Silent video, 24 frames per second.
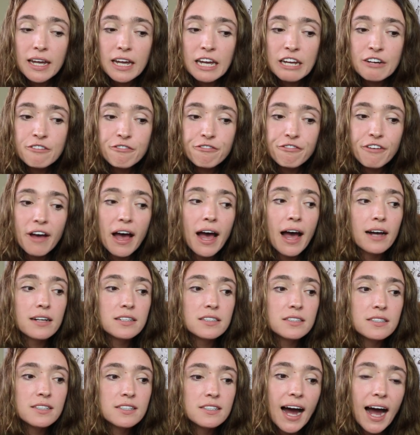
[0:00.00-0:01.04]
In
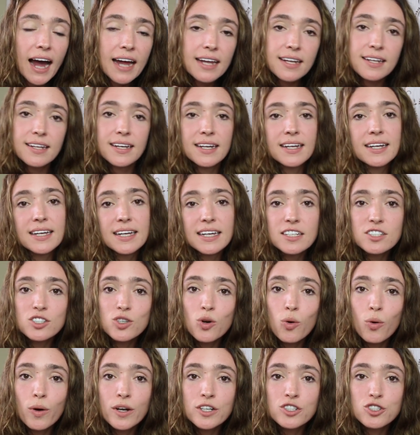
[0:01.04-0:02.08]
fact, I think he's
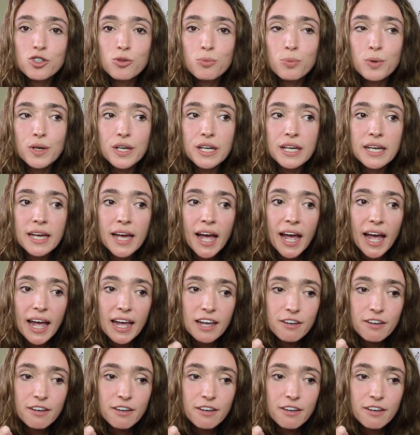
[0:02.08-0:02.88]
going to be